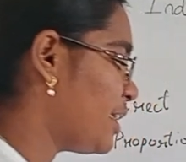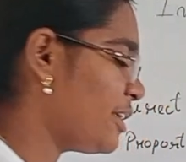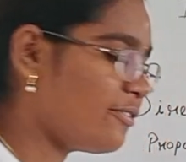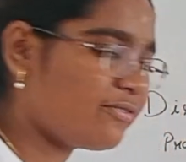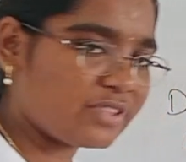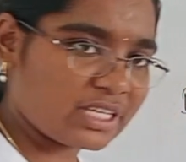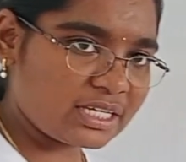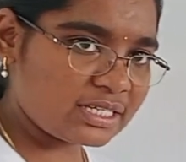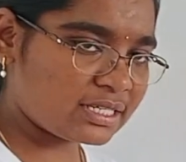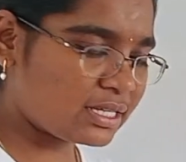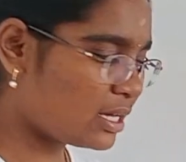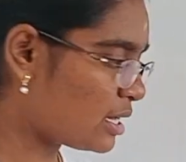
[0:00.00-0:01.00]
if
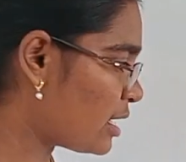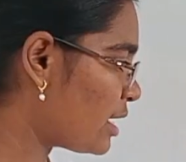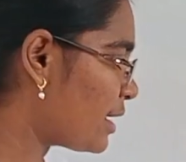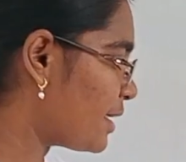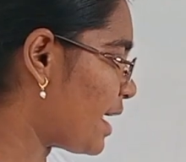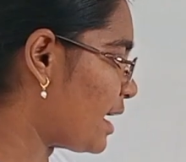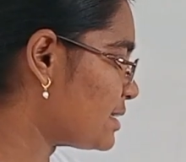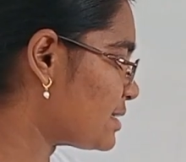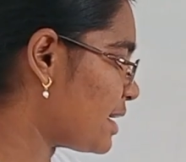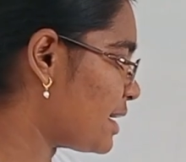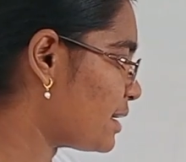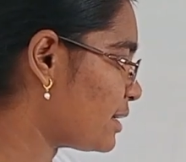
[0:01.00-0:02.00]
this x
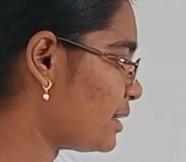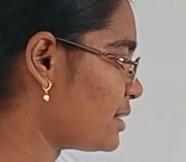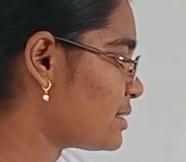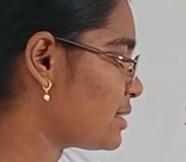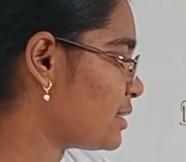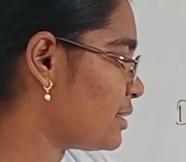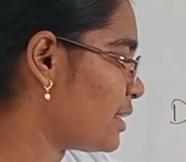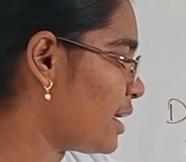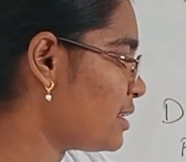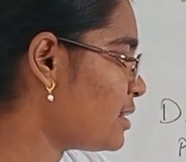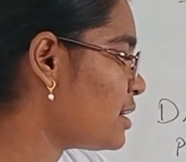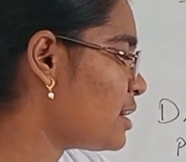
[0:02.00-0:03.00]
increase,
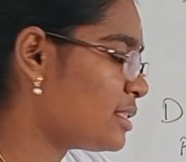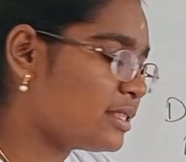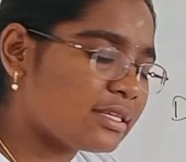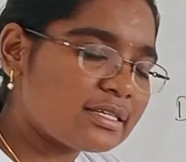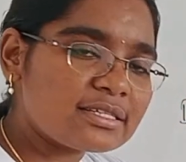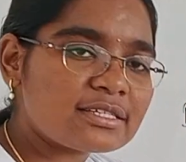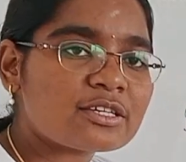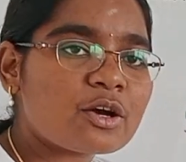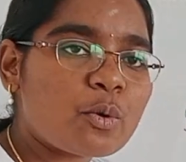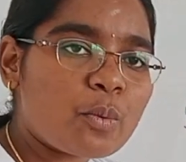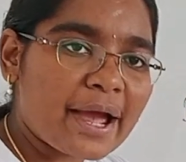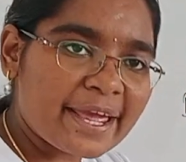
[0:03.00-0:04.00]
then
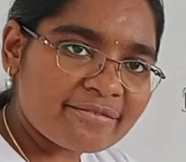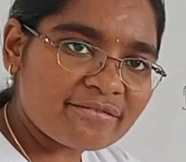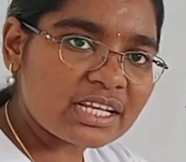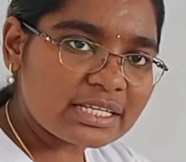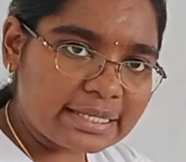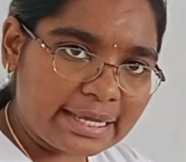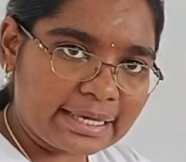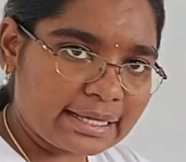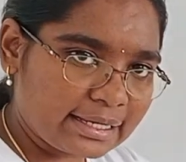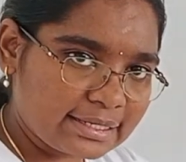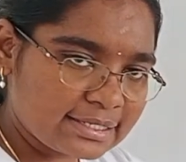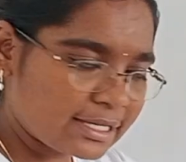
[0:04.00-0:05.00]
this y will
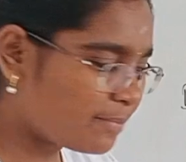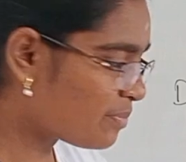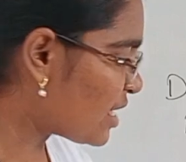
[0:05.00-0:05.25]
decrease.